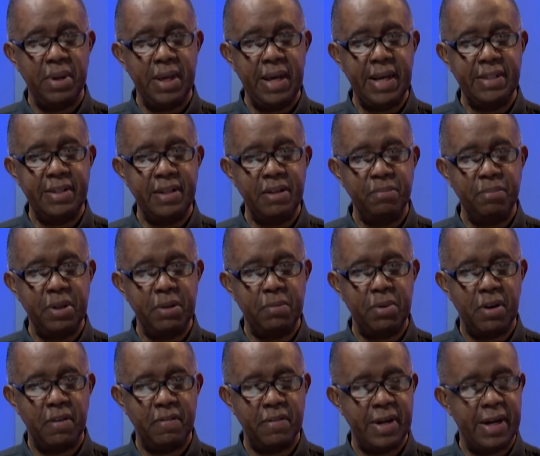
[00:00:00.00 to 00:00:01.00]
18
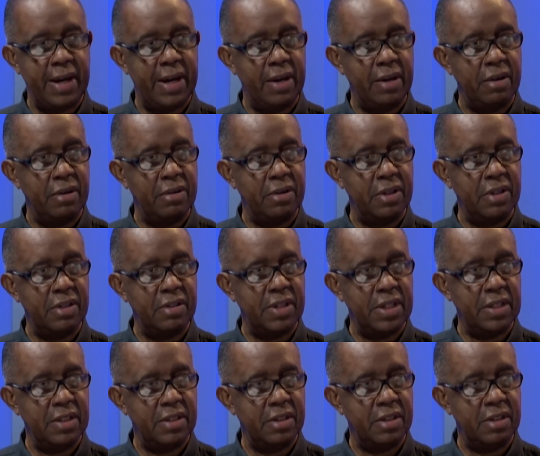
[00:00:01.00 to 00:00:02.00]
people have died
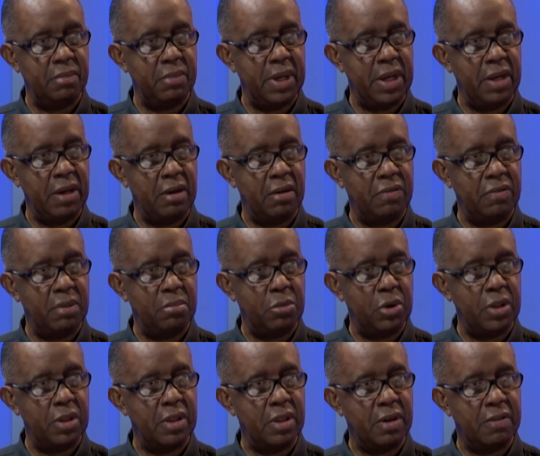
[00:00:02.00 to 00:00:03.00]
since the beginning of the
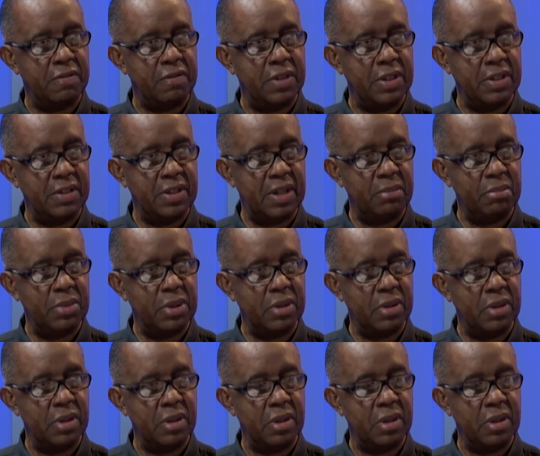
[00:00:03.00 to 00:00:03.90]
month of December.